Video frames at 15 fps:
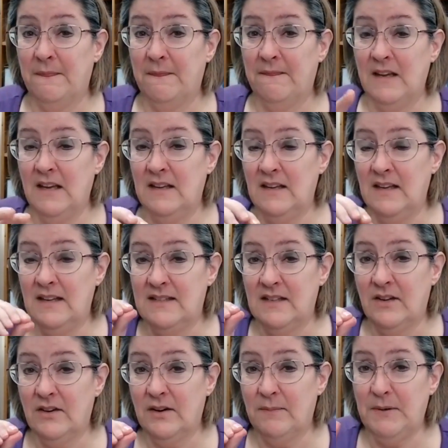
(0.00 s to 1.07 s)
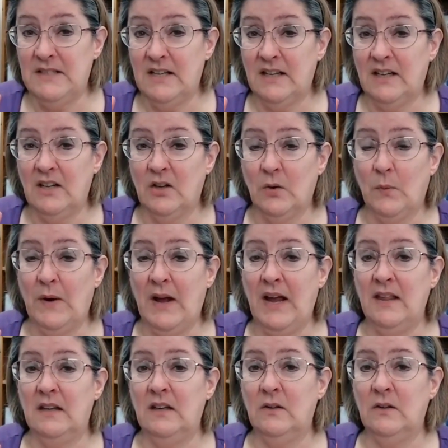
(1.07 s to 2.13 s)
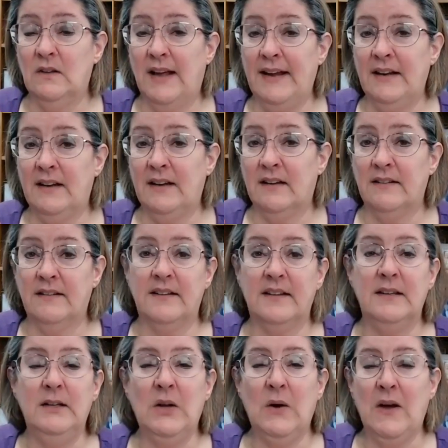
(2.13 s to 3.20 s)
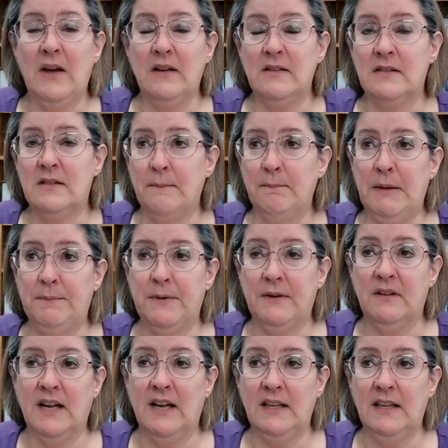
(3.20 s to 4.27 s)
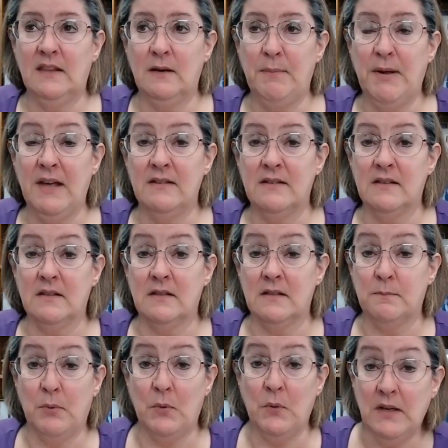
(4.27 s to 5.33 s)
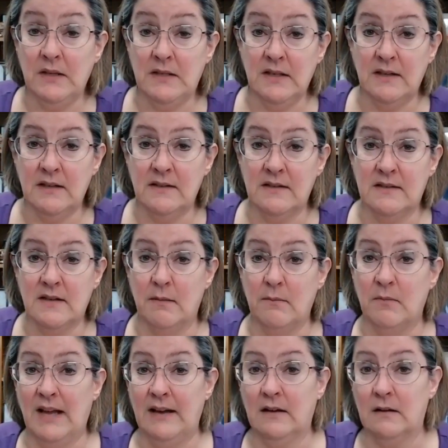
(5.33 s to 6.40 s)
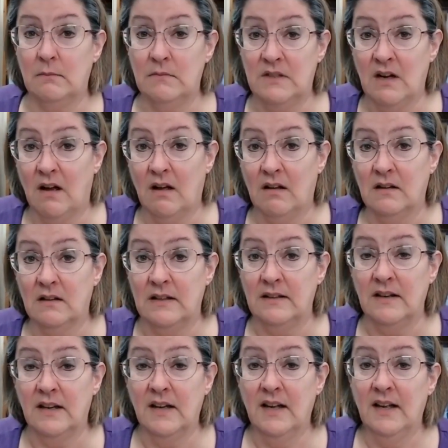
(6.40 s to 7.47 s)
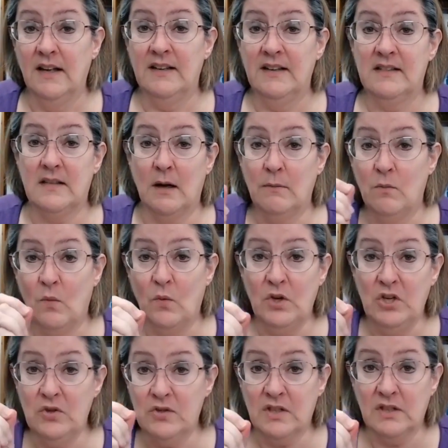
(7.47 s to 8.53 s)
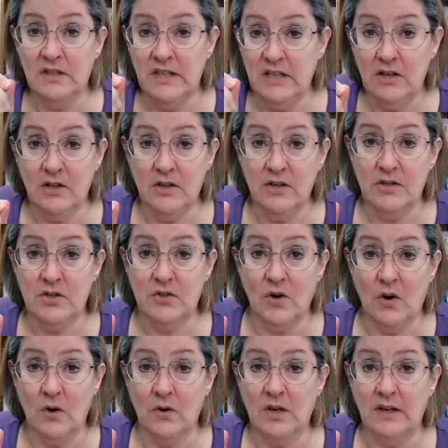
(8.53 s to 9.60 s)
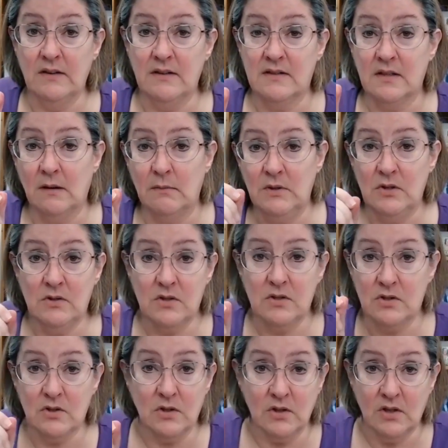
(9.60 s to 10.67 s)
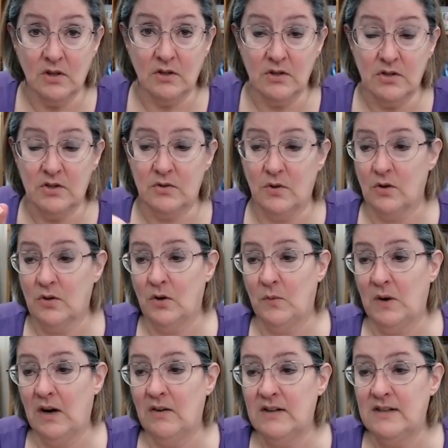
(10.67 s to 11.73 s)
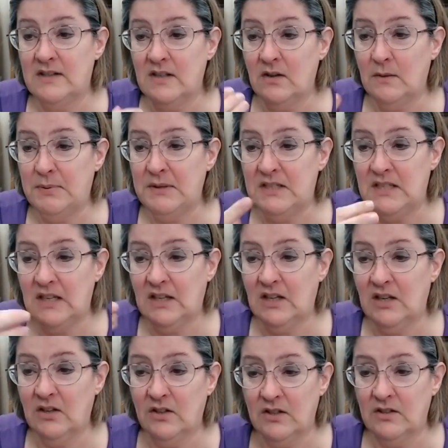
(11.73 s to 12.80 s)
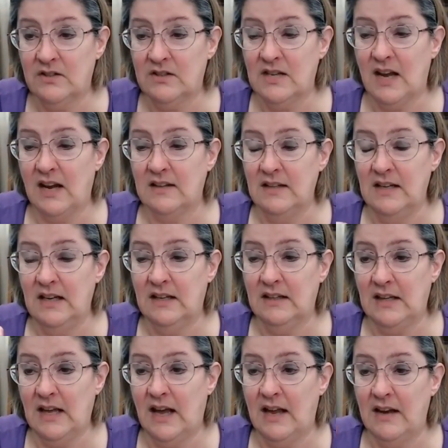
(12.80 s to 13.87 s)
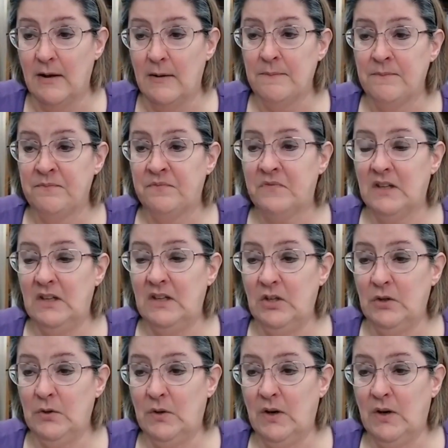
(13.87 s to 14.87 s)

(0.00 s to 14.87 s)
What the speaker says: is there a particular way that you like? You know how some people like their pencils pointy and some like them dull, and some use a linear stroke and some use a circular stroke or whatever. Is there a particular technique that you